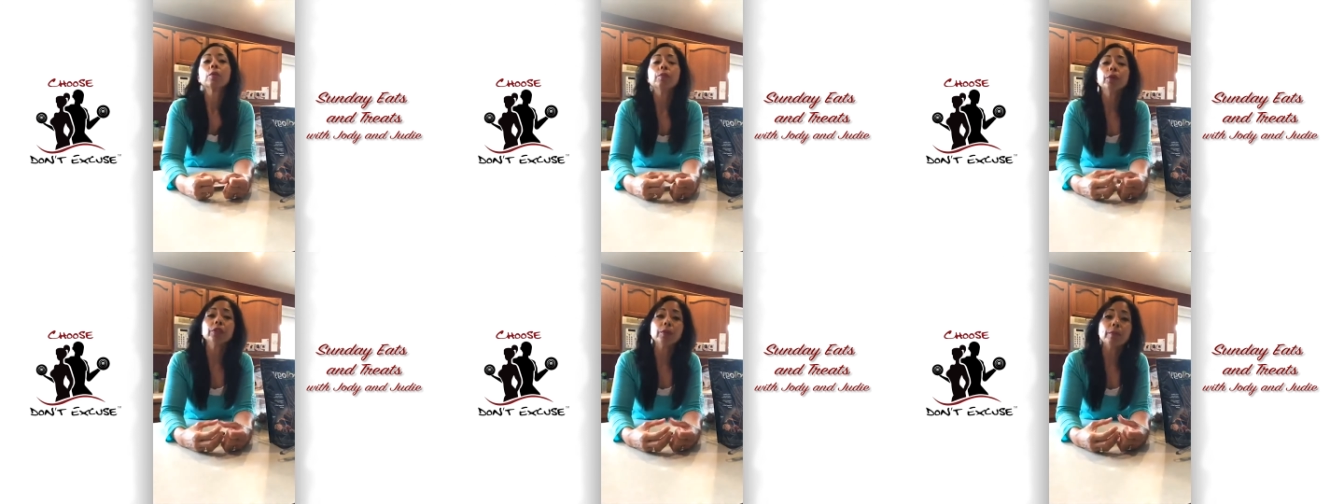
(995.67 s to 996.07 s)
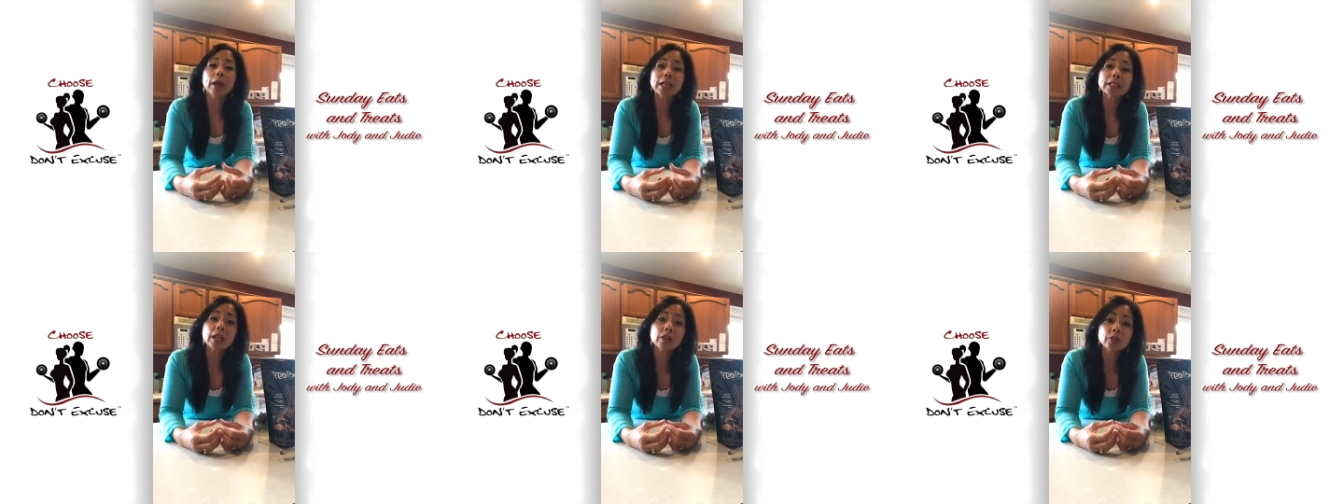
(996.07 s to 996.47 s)
put the
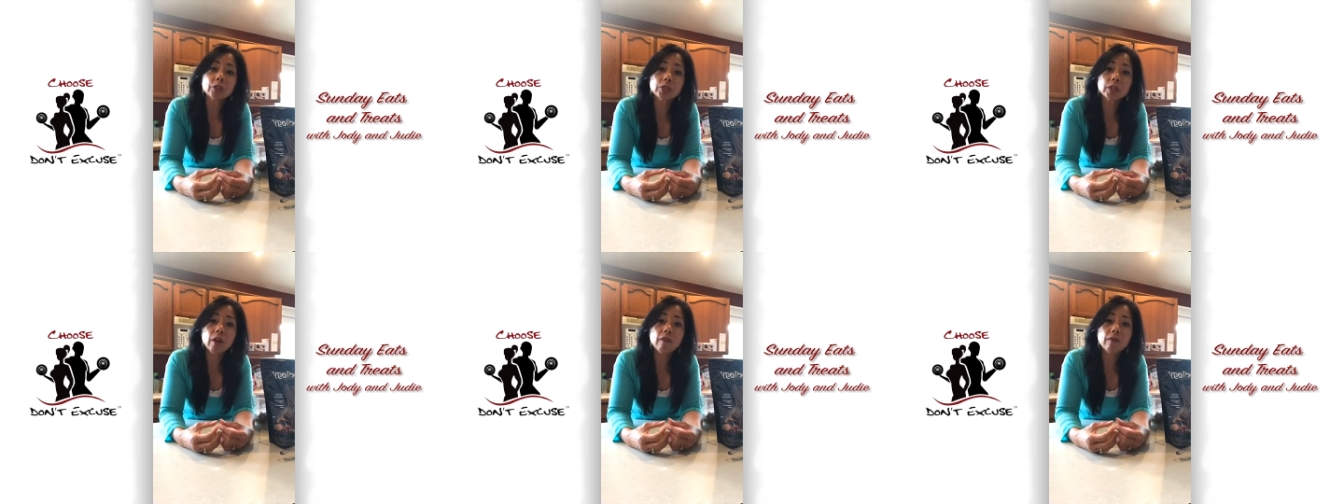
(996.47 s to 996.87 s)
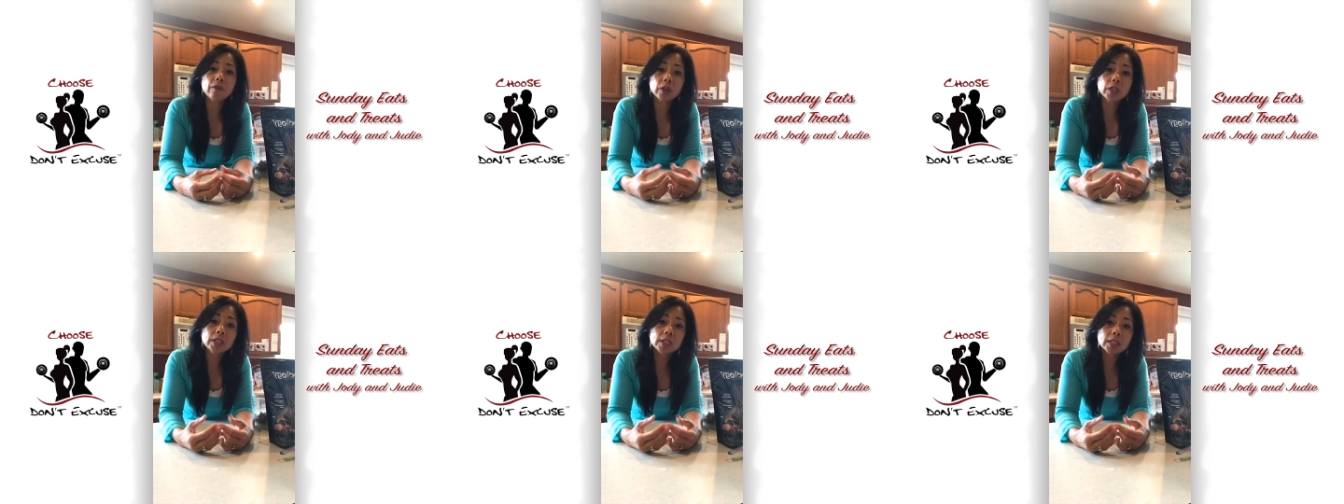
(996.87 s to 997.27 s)
mask on yourself
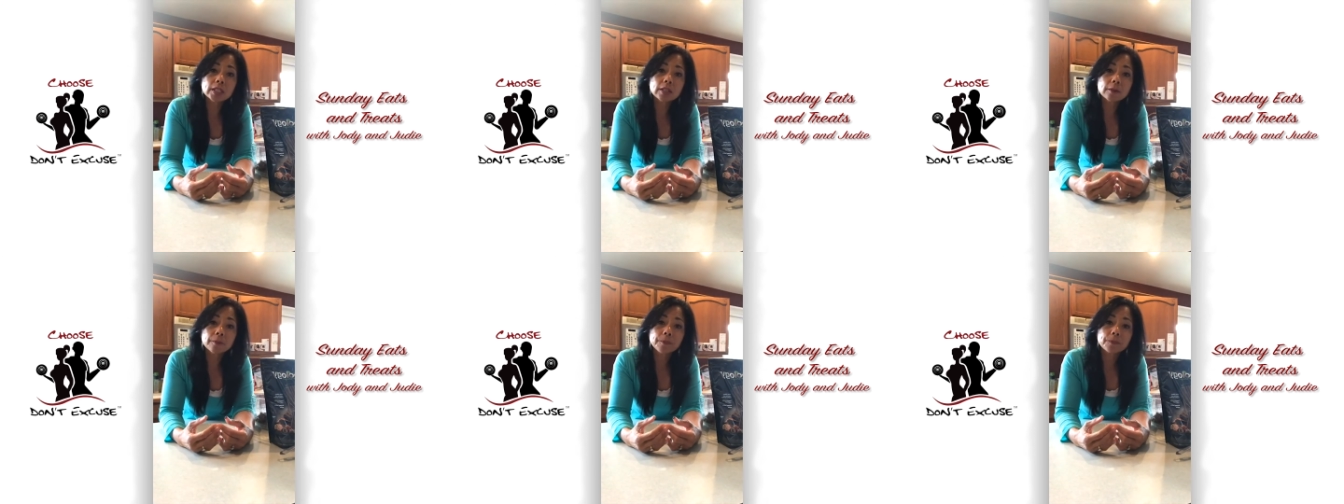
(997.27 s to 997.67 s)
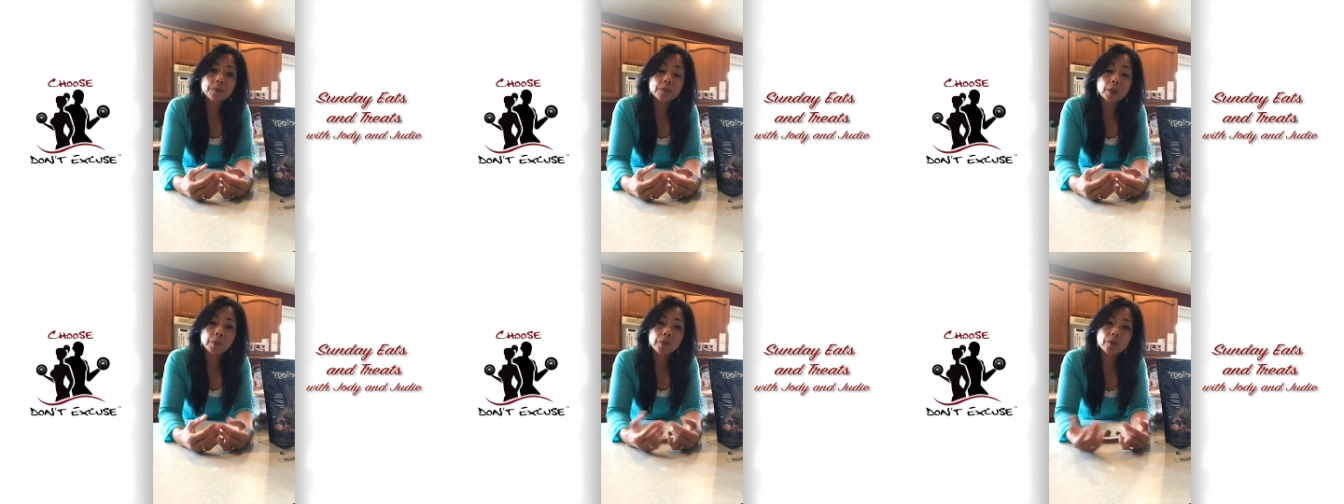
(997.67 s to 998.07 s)
first
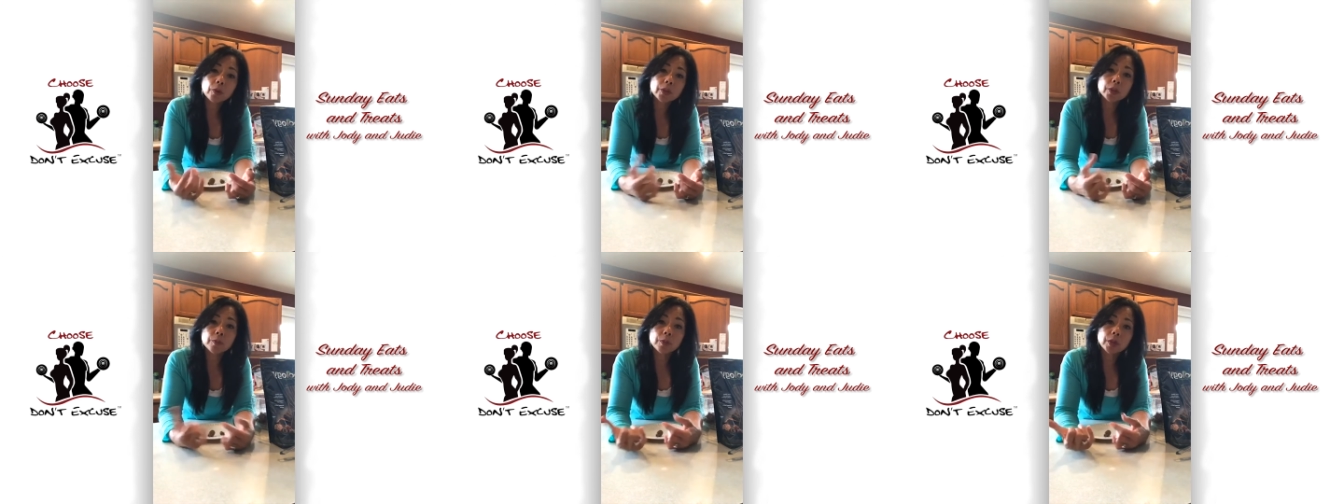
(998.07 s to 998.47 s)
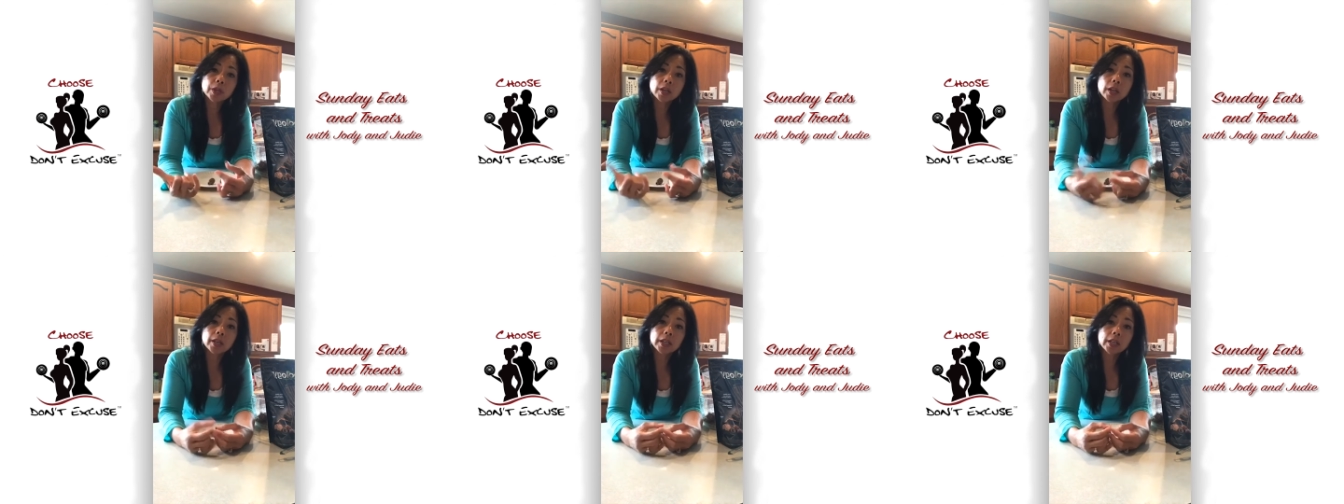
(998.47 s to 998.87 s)
before you put
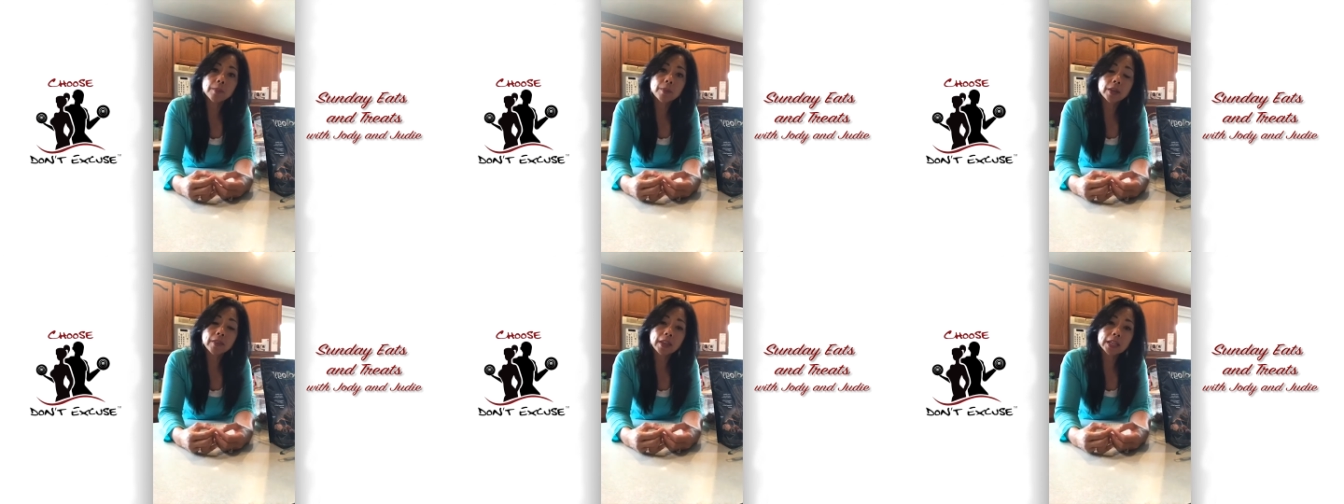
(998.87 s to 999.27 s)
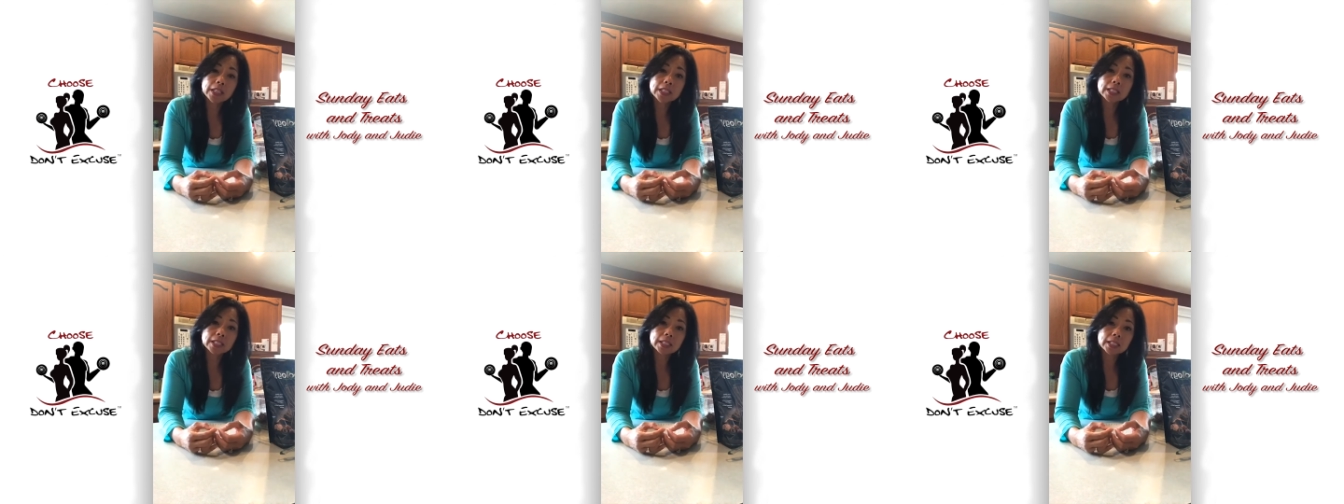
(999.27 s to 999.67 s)
it on anybody that
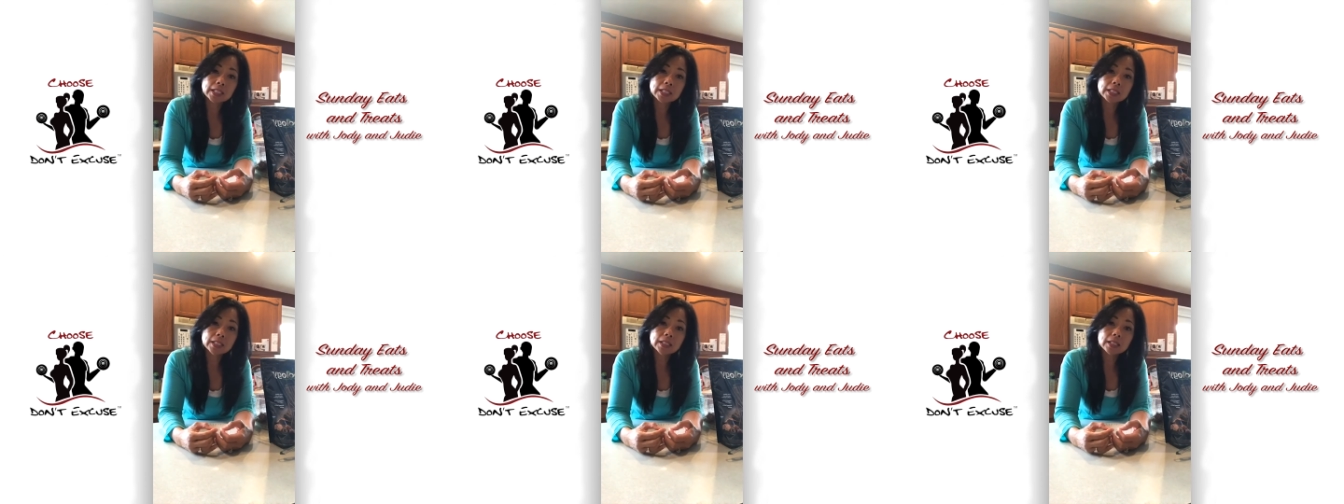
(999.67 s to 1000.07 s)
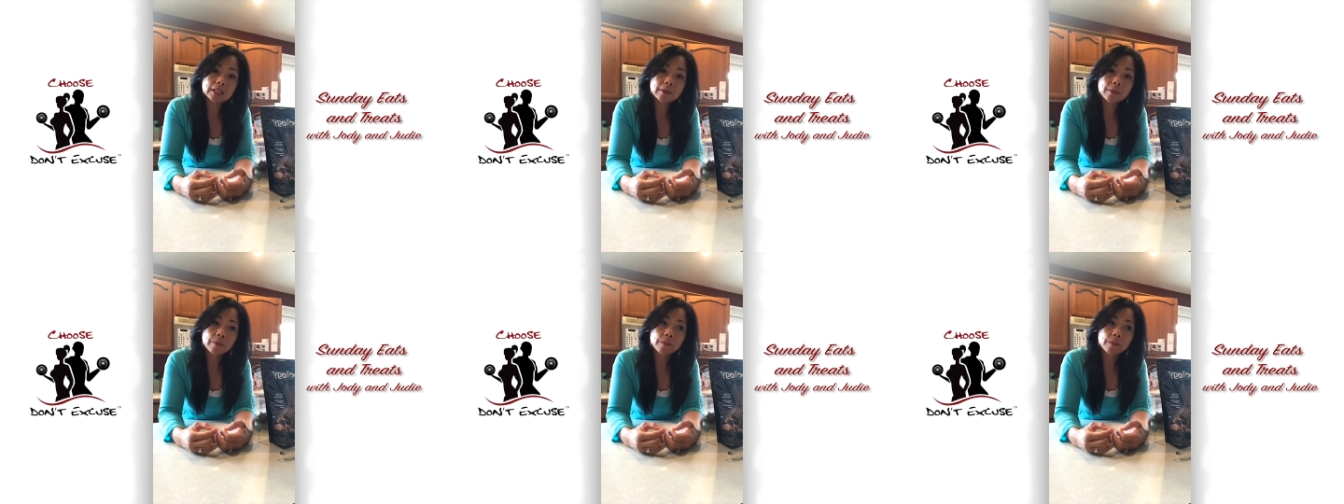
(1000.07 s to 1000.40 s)
needs assistance.